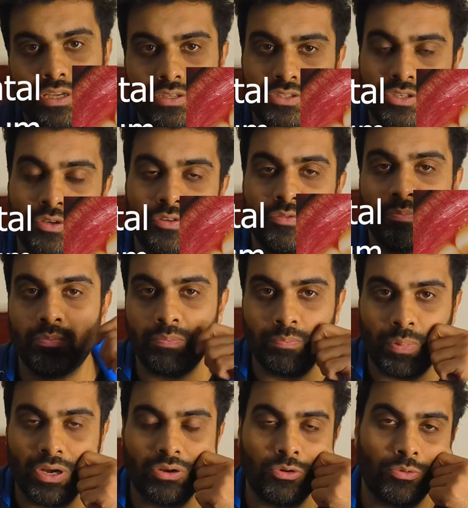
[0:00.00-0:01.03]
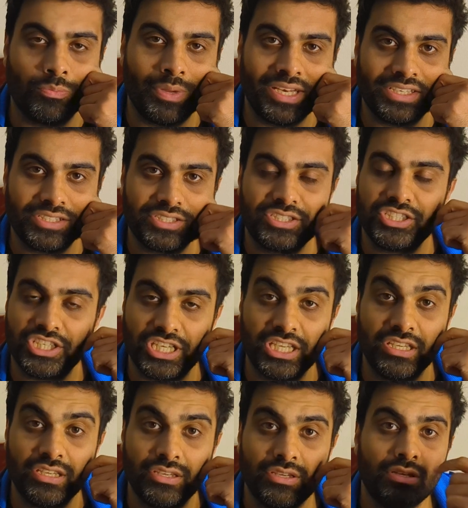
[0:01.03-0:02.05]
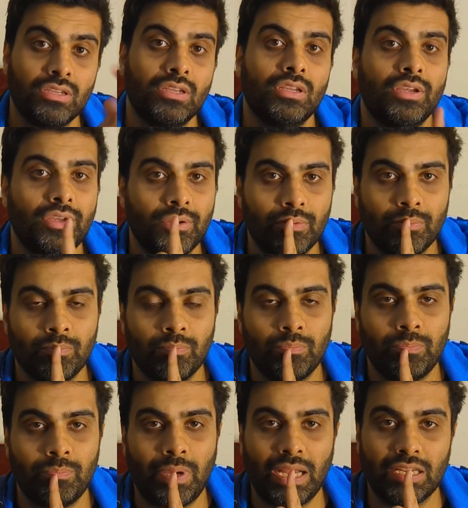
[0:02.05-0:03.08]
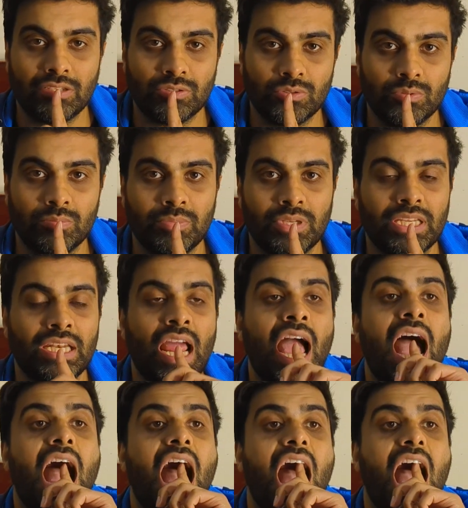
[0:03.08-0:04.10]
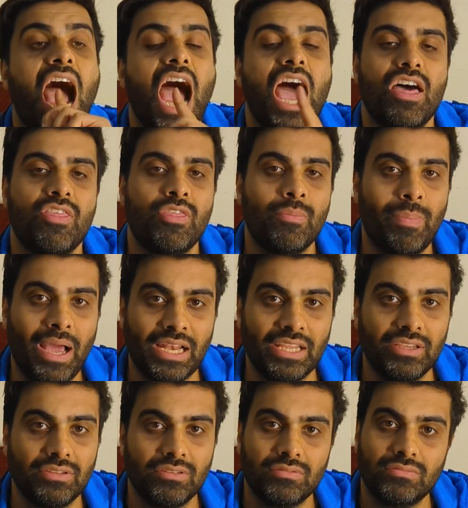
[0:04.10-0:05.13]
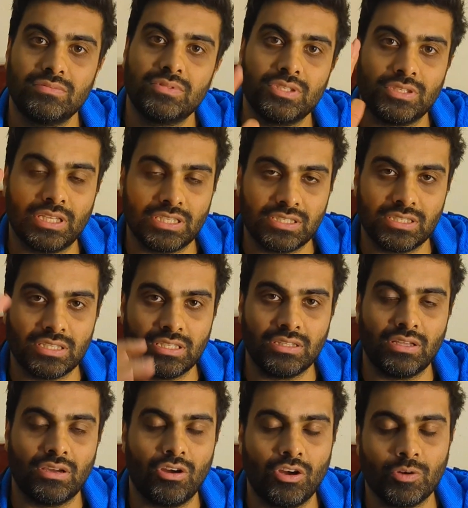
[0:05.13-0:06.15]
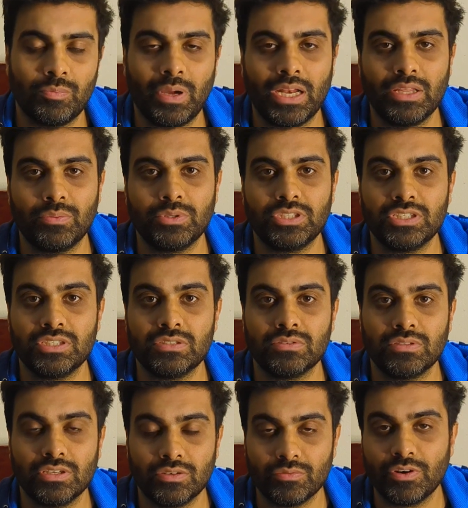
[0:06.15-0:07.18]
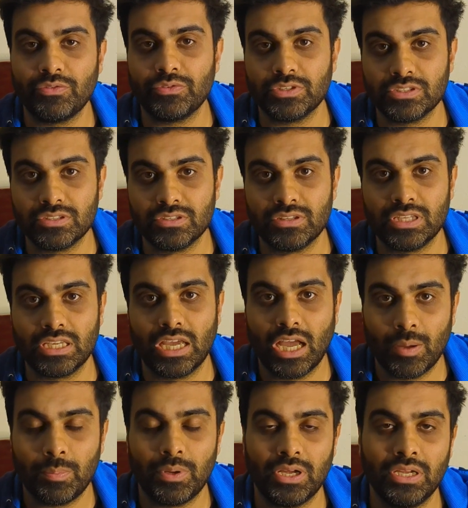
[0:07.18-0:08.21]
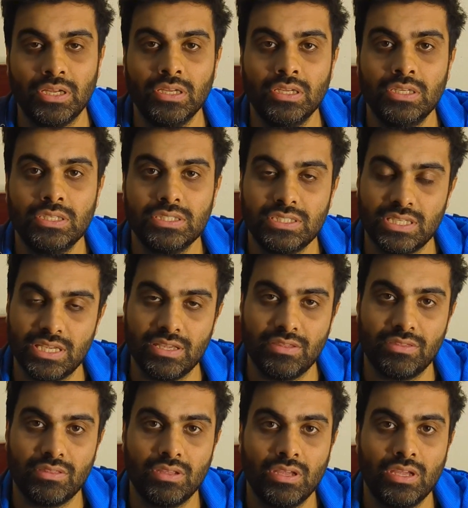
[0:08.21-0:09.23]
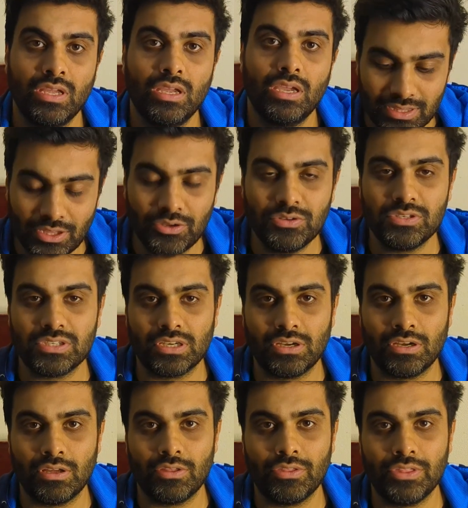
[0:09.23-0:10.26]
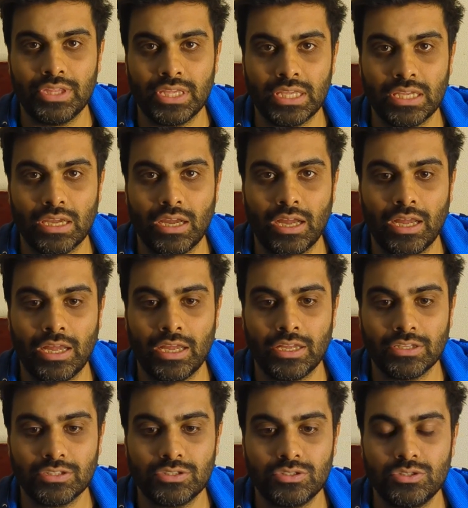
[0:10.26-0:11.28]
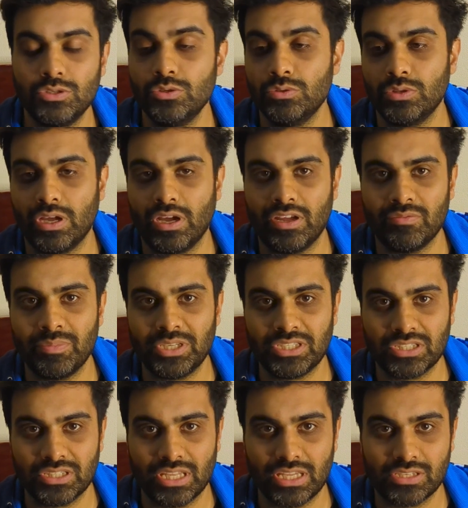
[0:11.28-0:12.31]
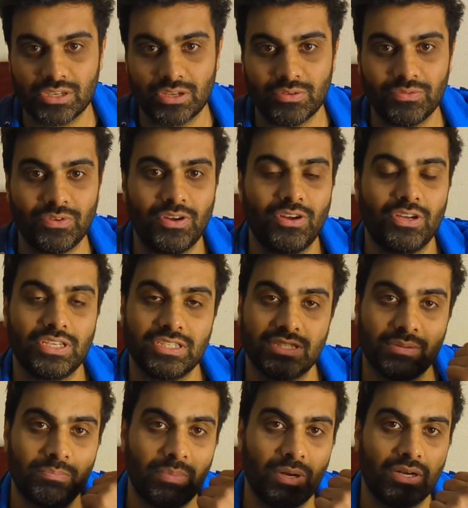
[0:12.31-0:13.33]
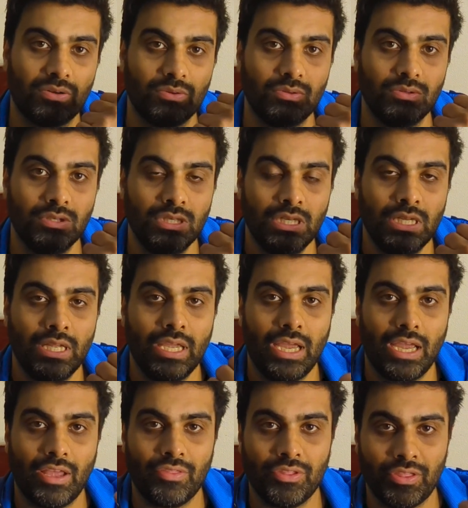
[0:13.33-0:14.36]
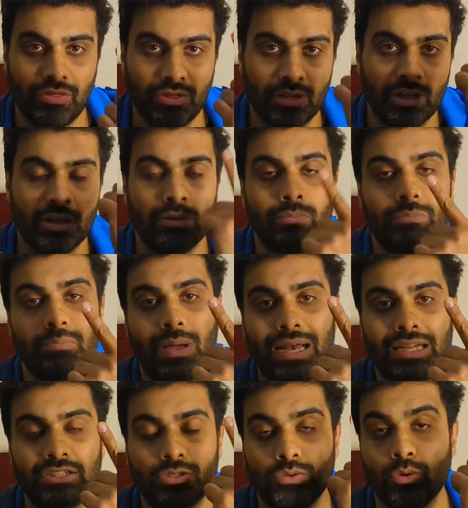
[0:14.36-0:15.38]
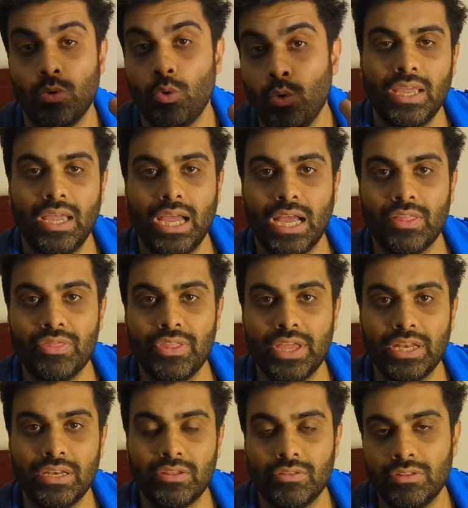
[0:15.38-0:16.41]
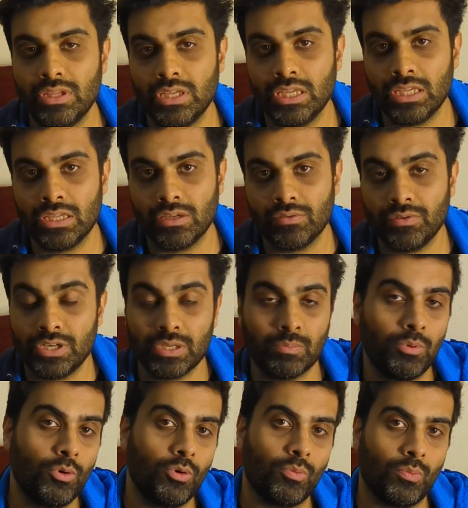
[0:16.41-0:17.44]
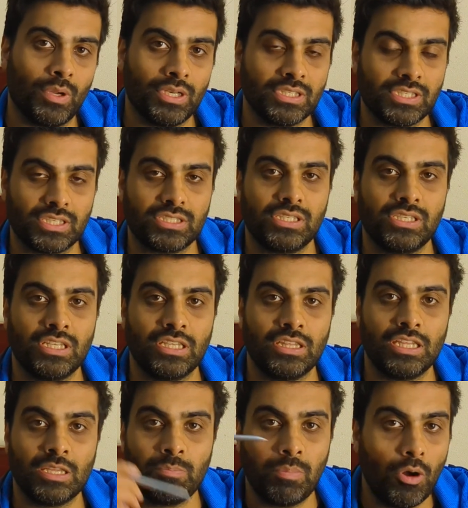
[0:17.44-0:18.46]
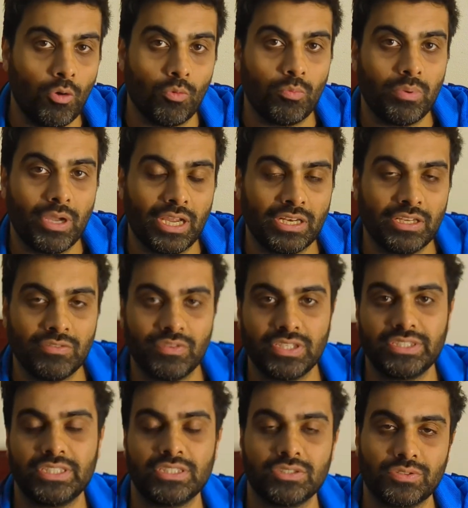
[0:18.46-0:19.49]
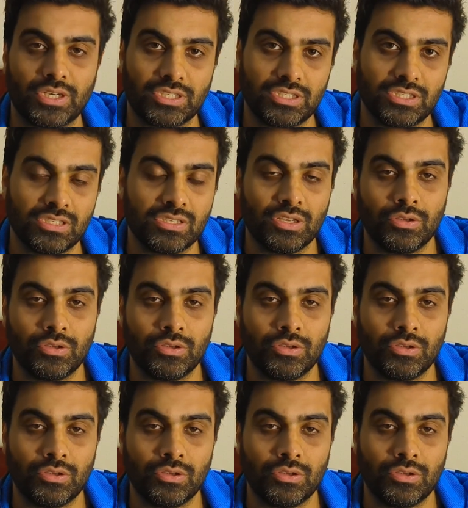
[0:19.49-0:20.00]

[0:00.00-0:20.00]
So if buccal meant cheek, palatal would mean the palate. So that's the hard palate, which is in reference to the upper teeth. Those are the two that I've mentioned there so far, is the buccal and then the palatal. And then the really important one is actually the pulp and investing structures.